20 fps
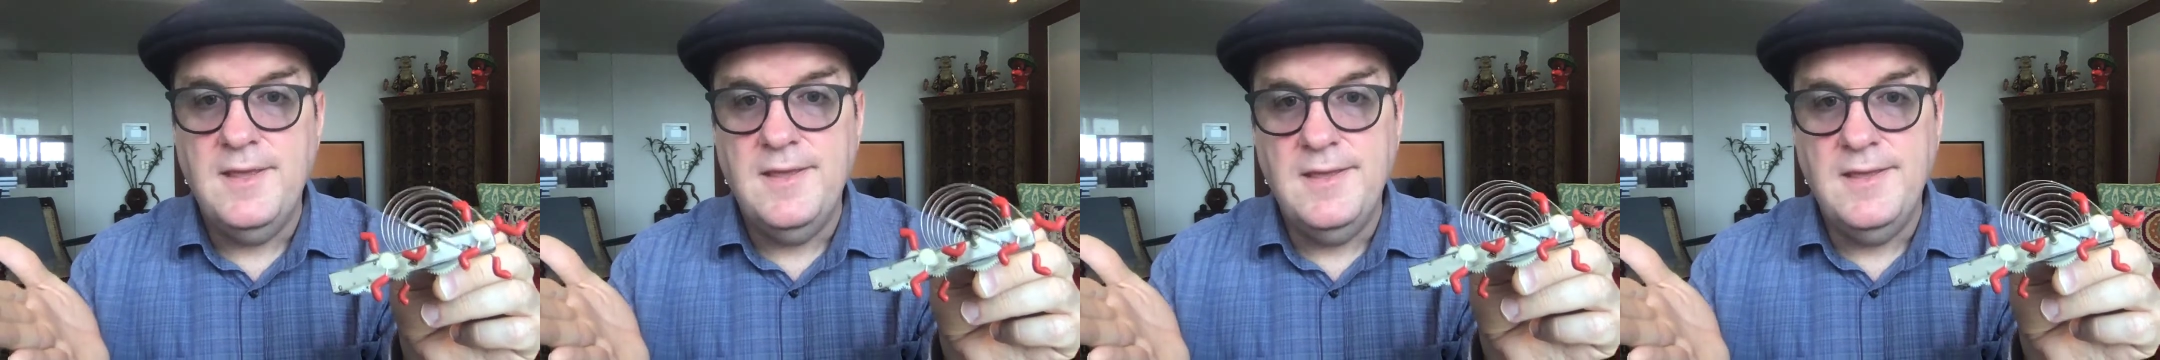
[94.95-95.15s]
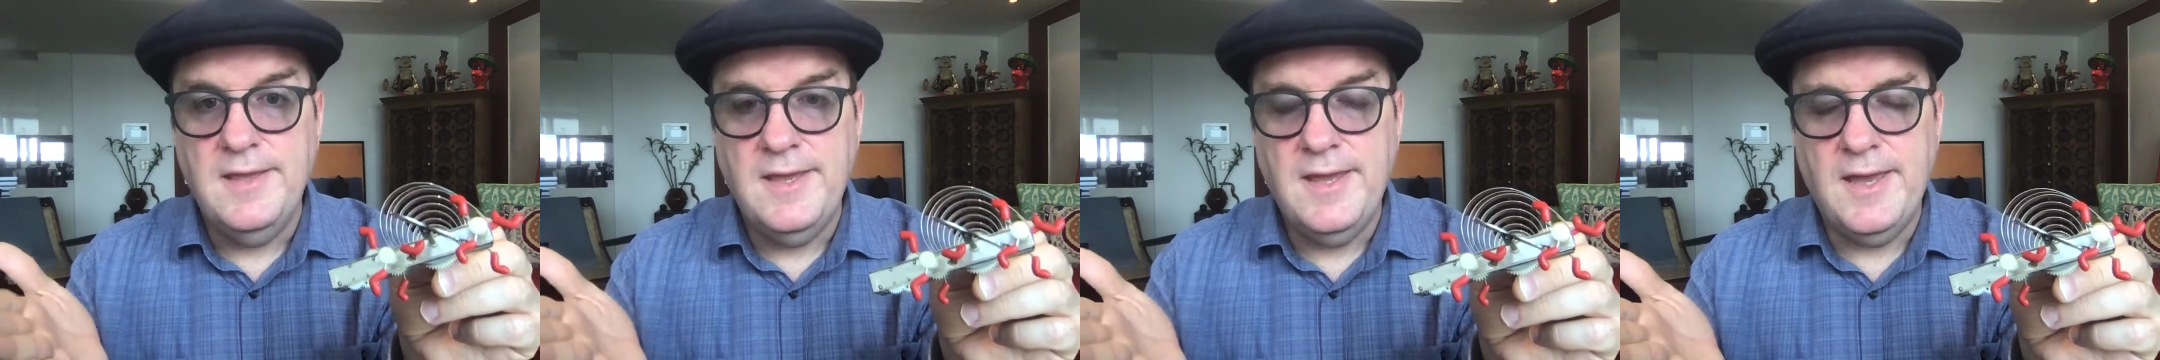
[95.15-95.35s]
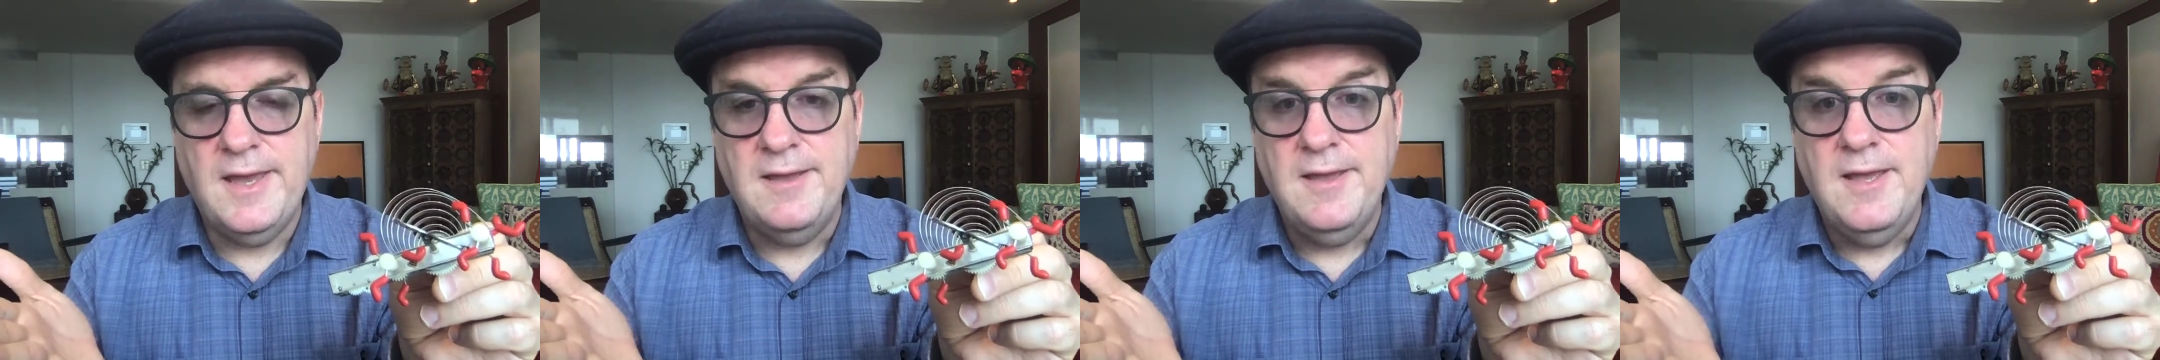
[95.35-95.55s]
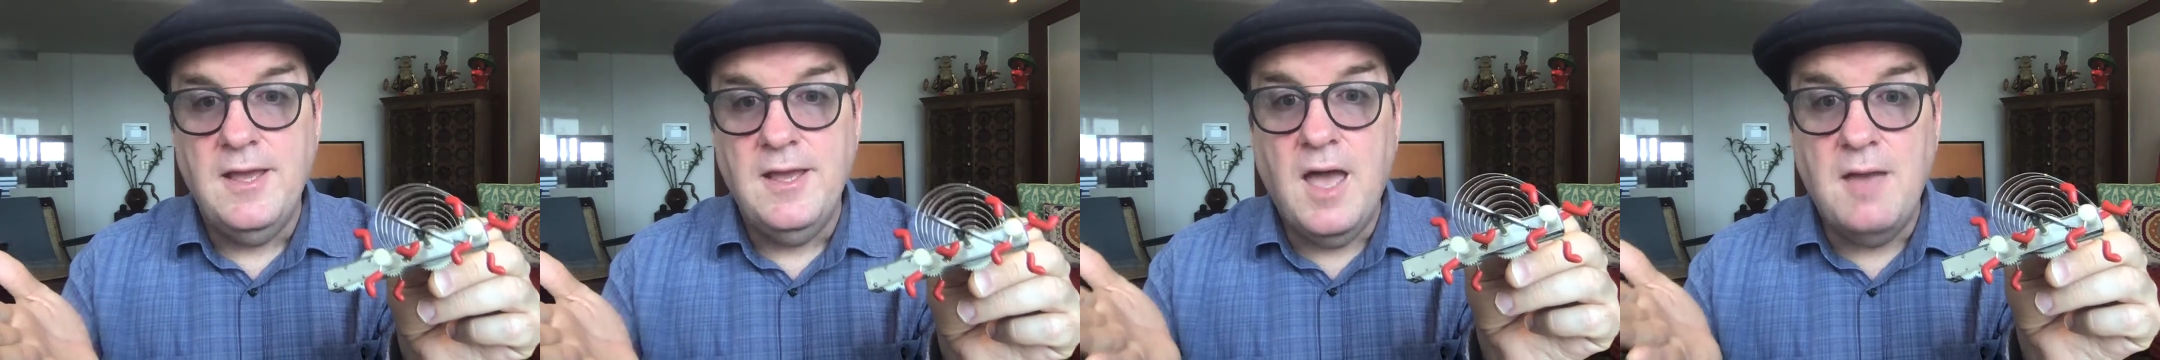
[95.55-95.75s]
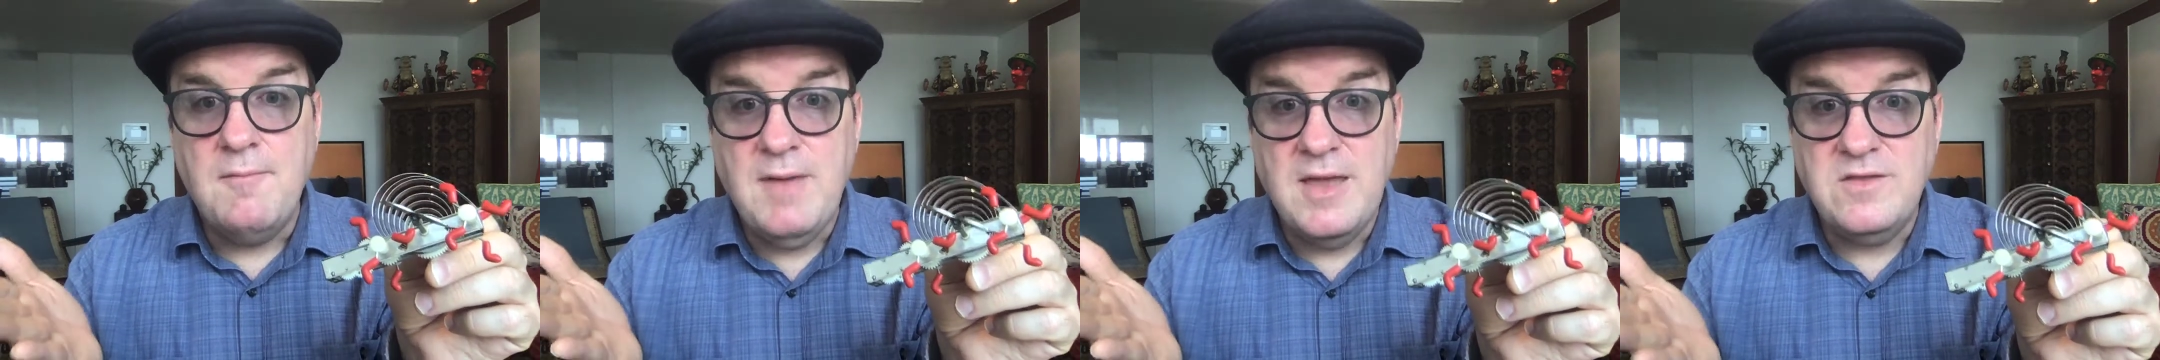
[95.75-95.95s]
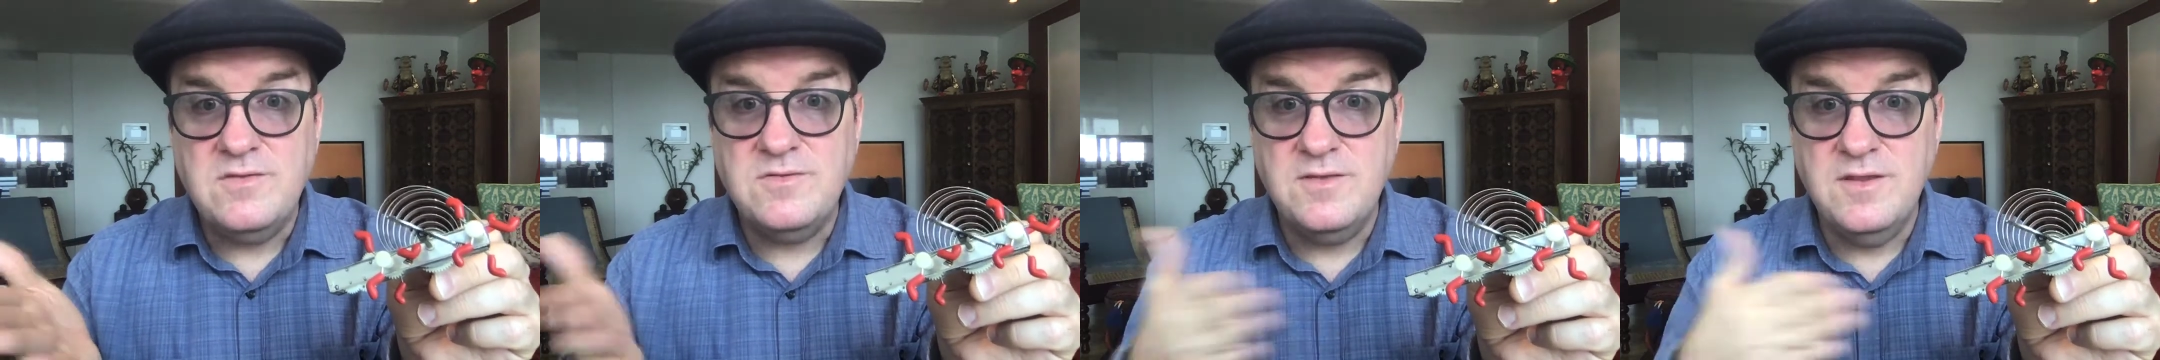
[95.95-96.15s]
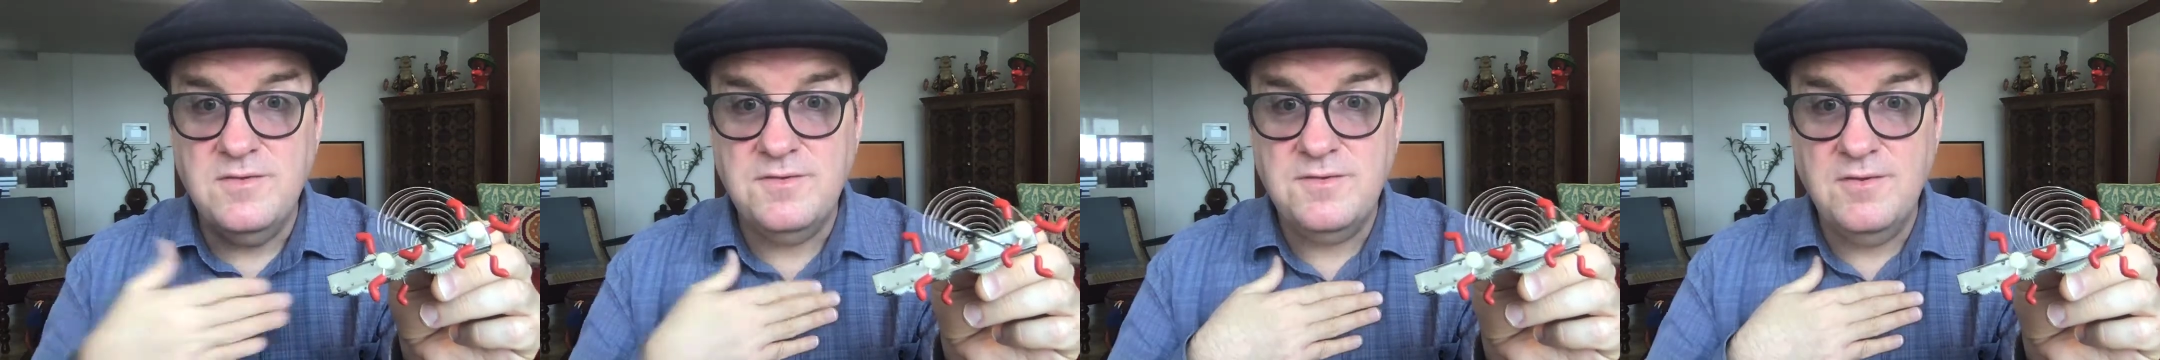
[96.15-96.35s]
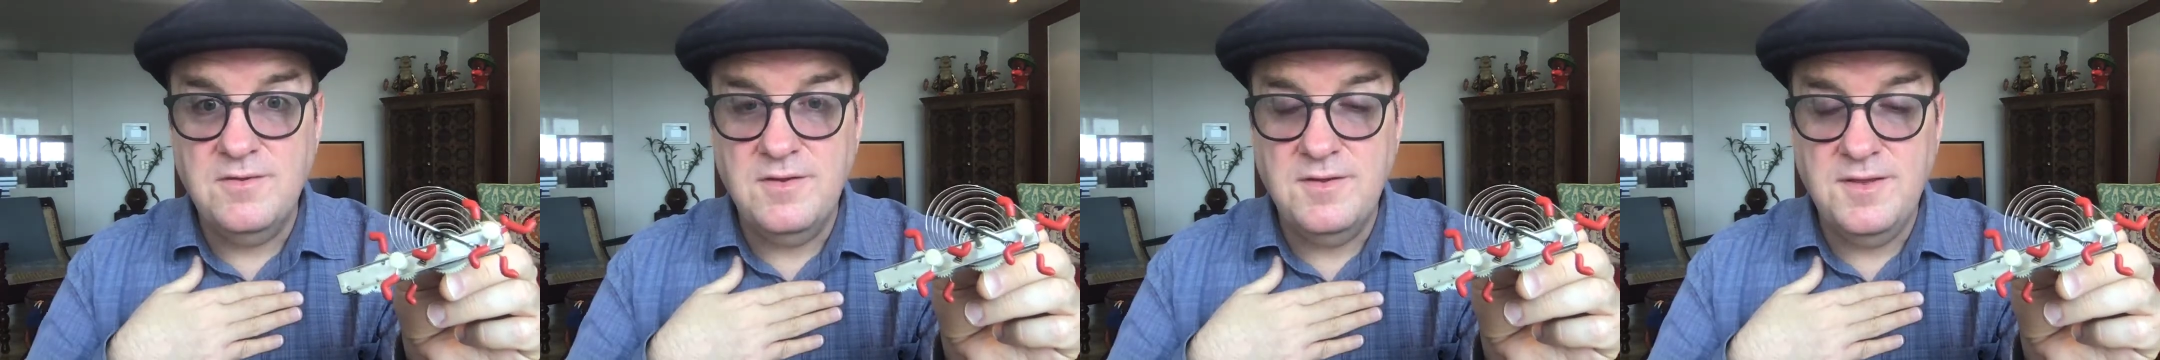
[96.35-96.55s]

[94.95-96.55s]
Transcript: Yeah, and my sister